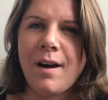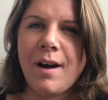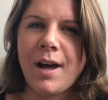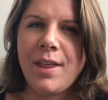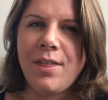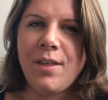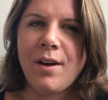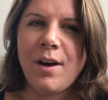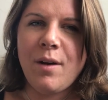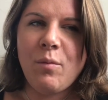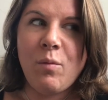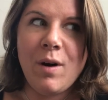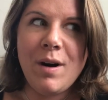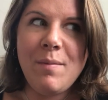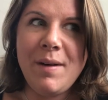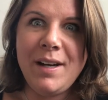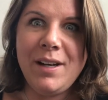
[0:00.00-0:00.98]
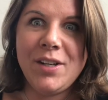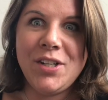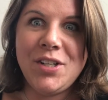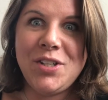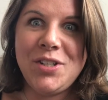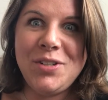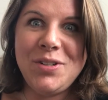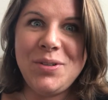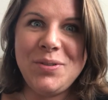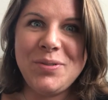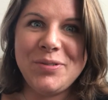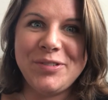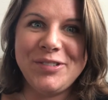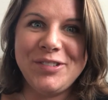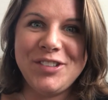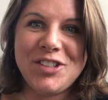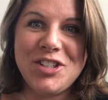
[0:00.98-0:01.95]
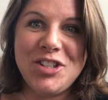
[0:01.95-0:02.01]
I thought, what am I gonna do?
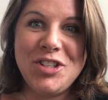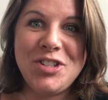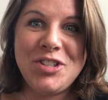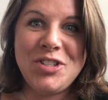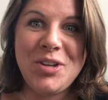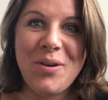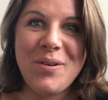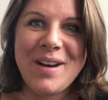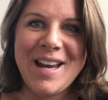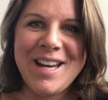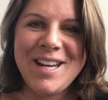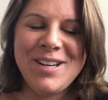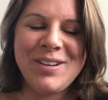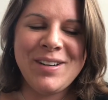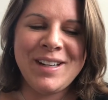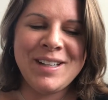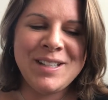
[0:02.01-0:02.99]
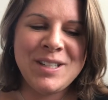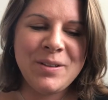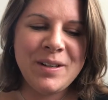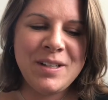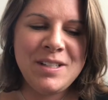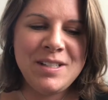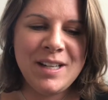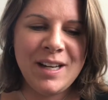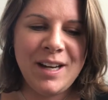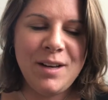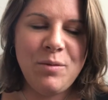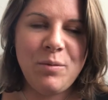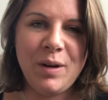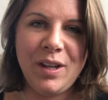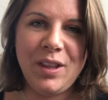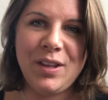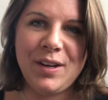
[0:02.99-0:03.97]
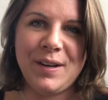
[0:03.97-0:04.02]
She's so angry. So I stayed
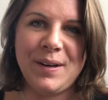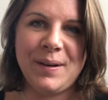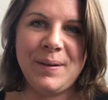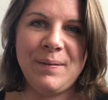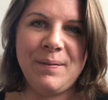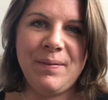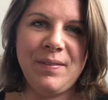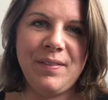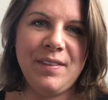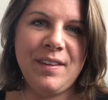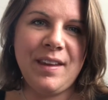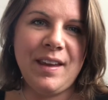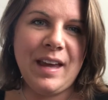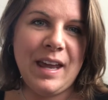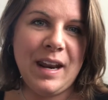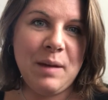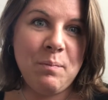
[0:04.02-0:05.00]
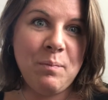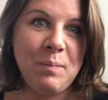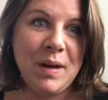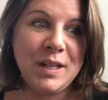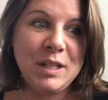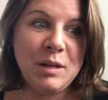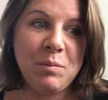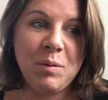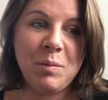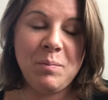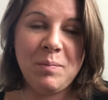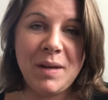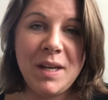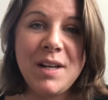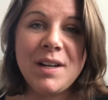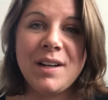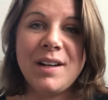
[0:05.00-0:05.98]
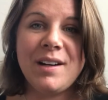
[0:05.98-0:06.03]
with her and I picked up a
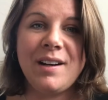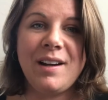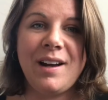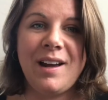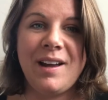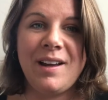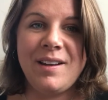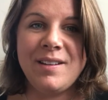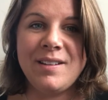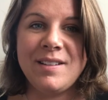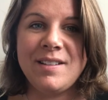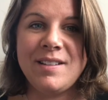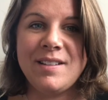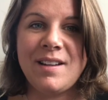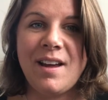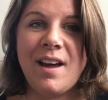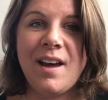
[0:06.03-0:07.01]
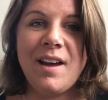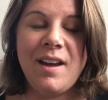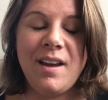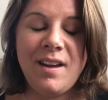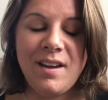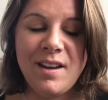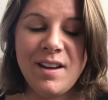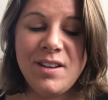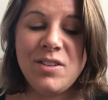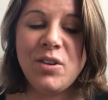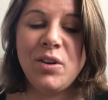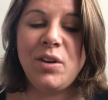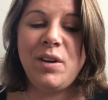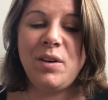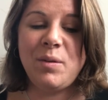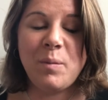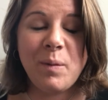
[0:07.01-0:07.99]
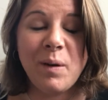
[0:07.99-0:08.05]
mirror. And it
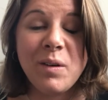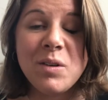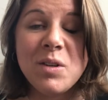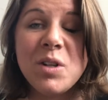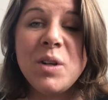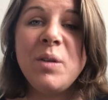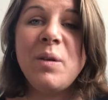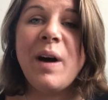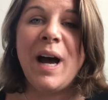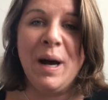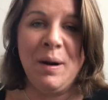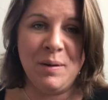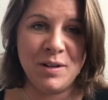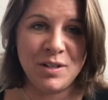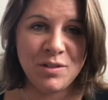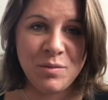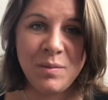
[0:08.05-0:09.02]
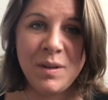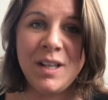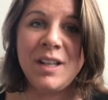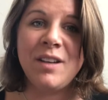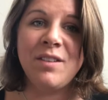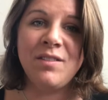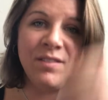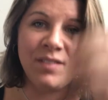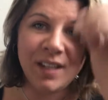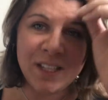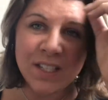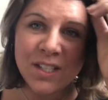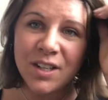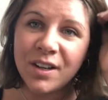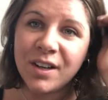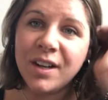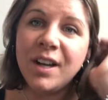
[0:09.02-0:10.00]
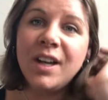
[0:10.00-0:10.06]
took about 2 hours for me to convince
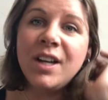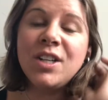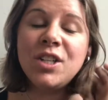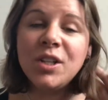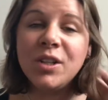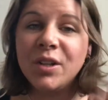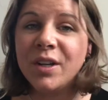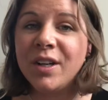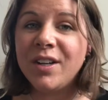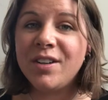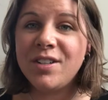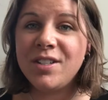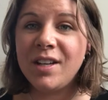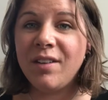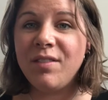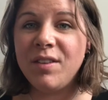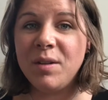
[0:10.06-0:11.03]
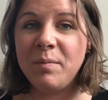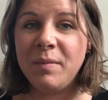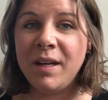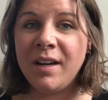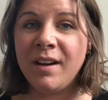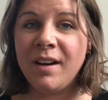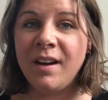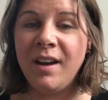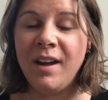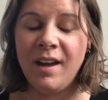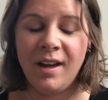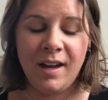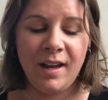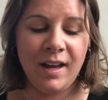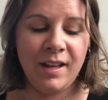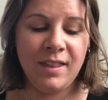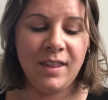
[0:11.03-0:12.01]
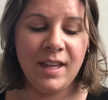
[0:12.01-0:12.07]
her to look at herself in the mirror
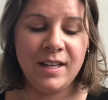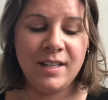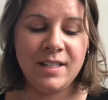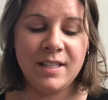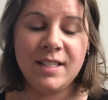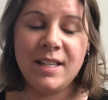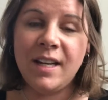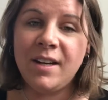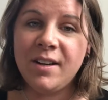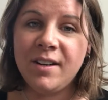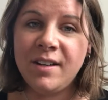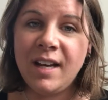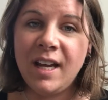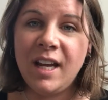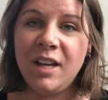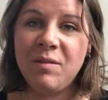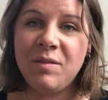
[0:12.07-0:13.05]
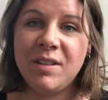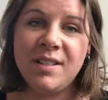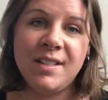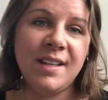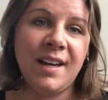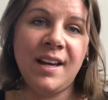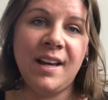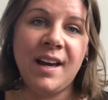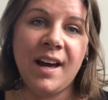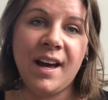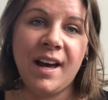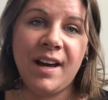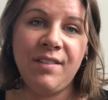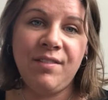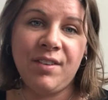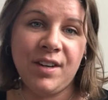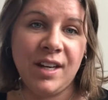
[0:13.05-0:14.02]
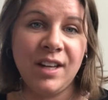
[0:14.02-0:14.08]
and then to say her name and say,
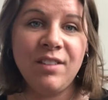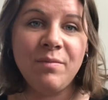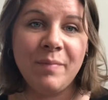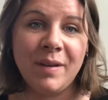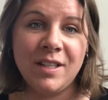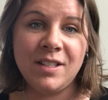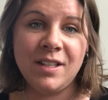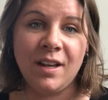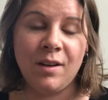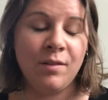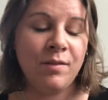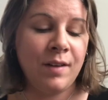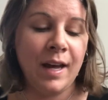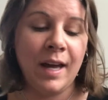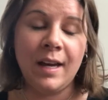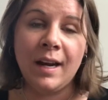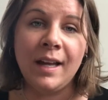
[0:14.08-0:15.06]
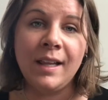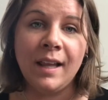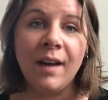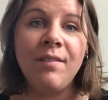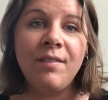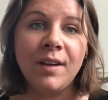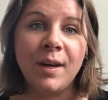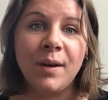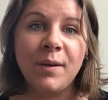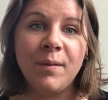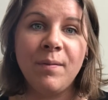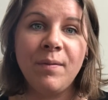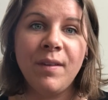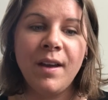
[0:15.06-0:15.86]
"I forgive myself and I love you."